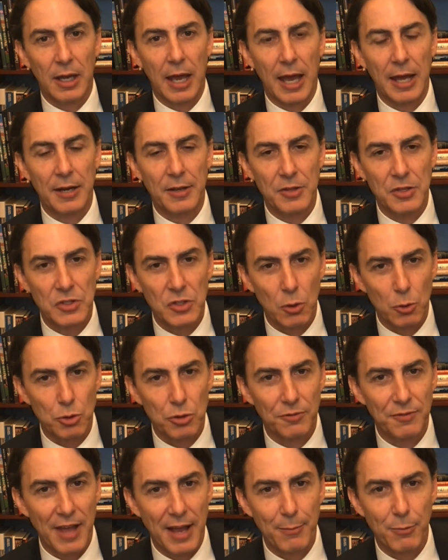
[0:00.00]
and in the
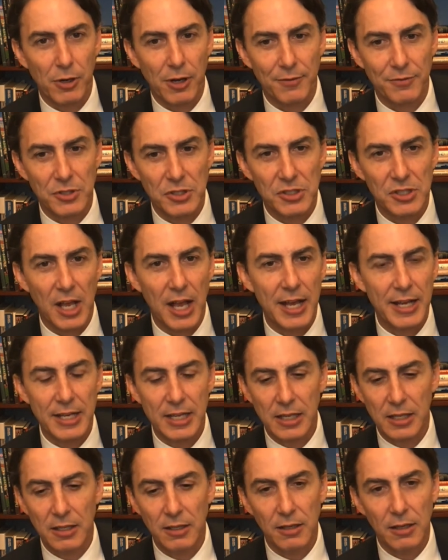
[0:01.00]
social fabric of
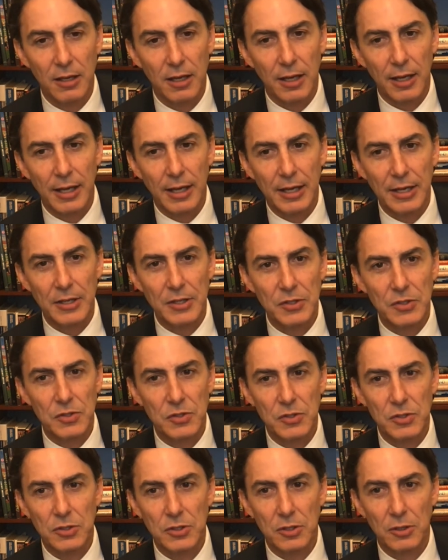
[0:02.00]
society
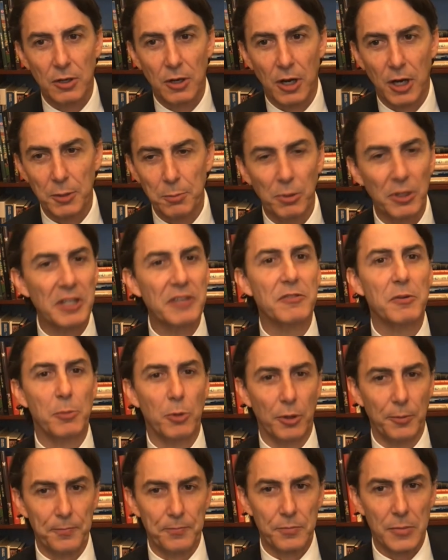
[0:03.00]
is
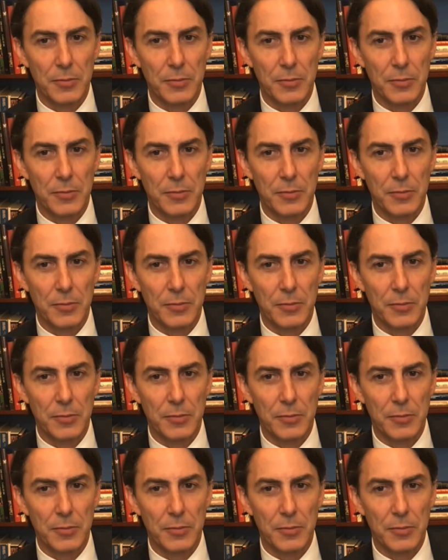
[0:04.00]
unbelievable.